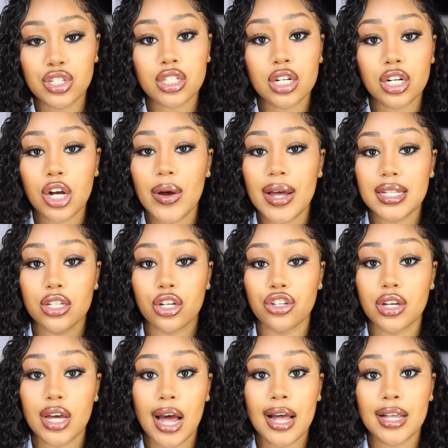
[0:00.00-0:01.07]
I'm just gonna go ahead and tell
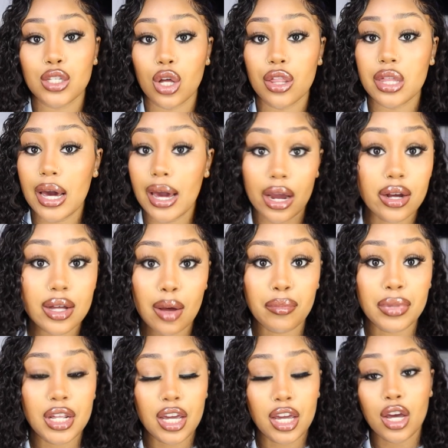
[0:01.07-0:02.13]
you guys the hair
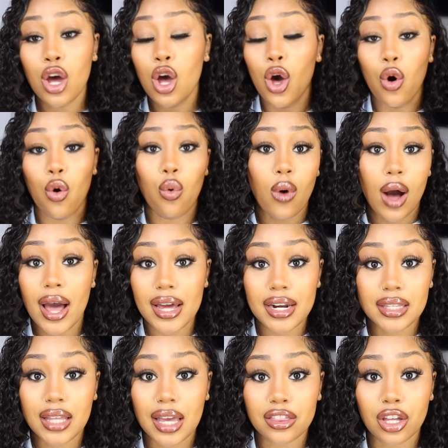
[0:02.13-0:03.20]
company, why I
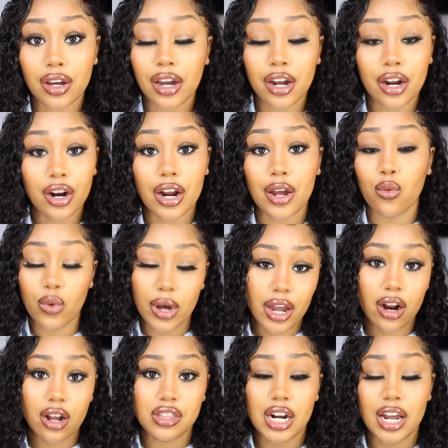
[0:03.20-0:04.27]
didn't like their hair, and what
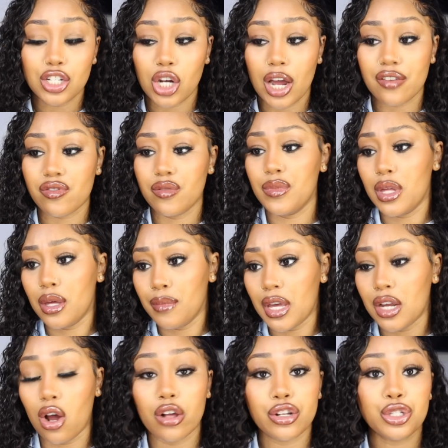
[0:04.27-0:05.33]
hair that I tried from them,
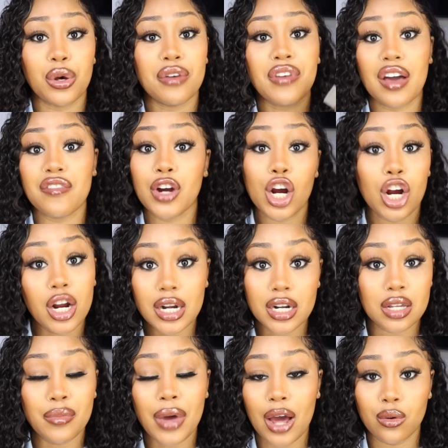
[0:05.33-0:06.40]
and also if I've heard
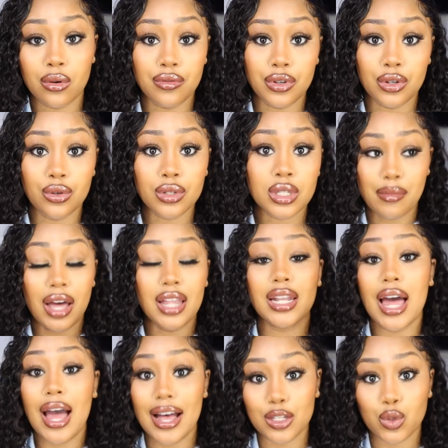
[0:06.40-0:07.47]
any bad reviews in my
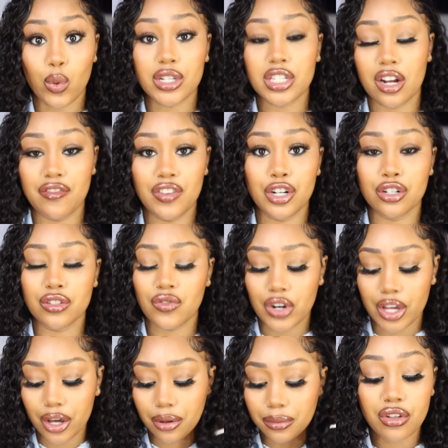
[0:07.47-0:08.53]
last worst hair vendors
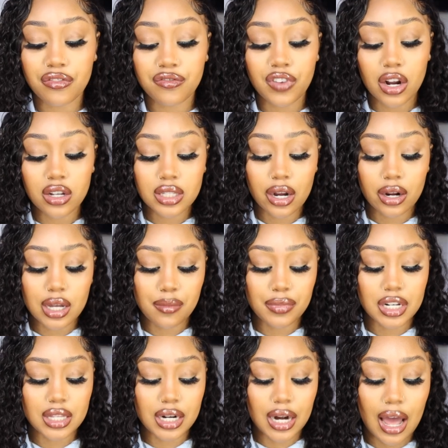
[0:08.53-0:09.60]
video. The first hair
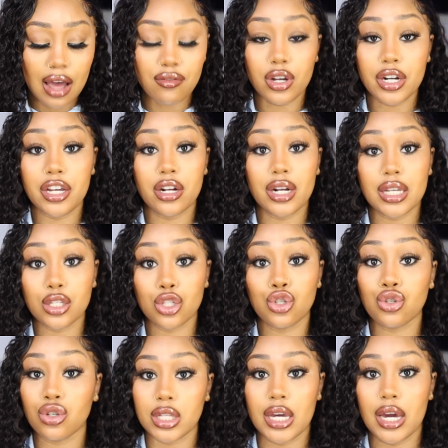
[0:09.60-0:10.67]
company have on here is
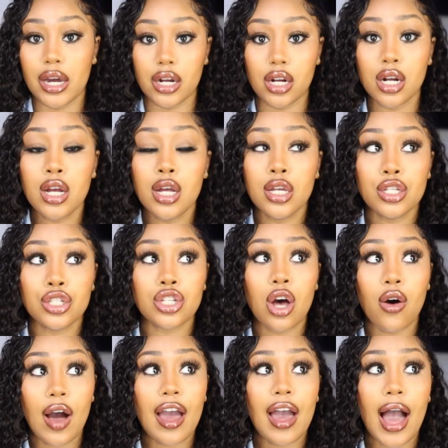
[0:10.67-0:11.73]
Julia Hair. So
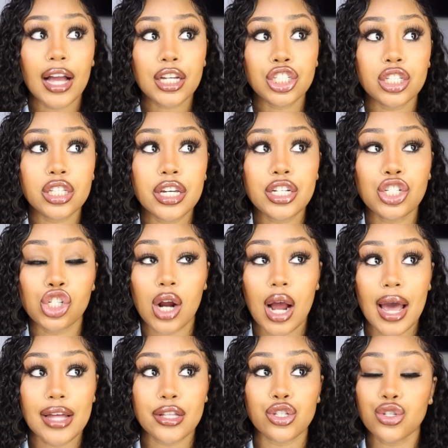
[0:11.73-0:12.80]
I actually
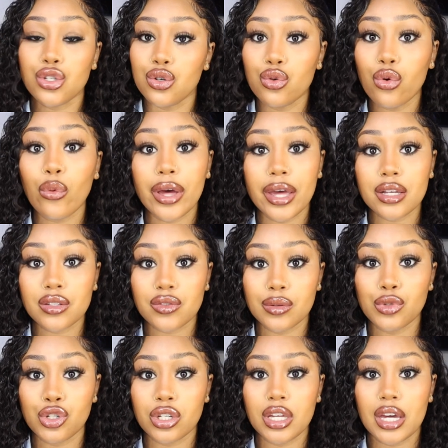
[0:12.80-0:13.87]
tried two wigs
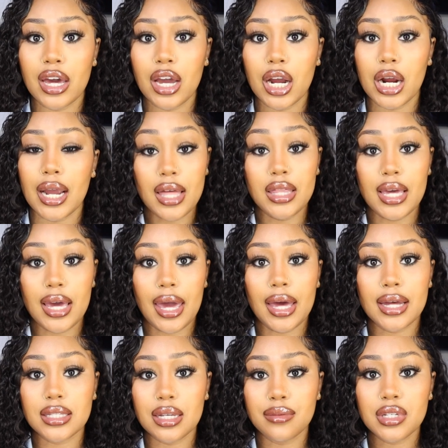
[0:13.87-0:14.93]
from Julia Hair, and
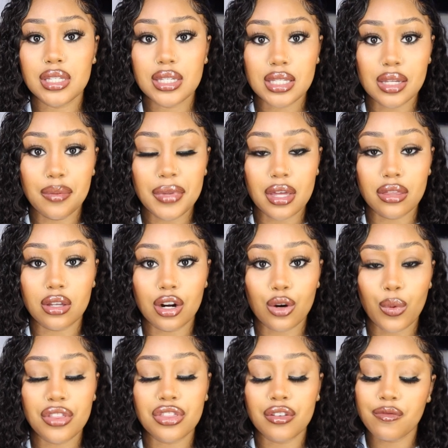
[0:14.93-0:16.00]
they attempted to send me a third one.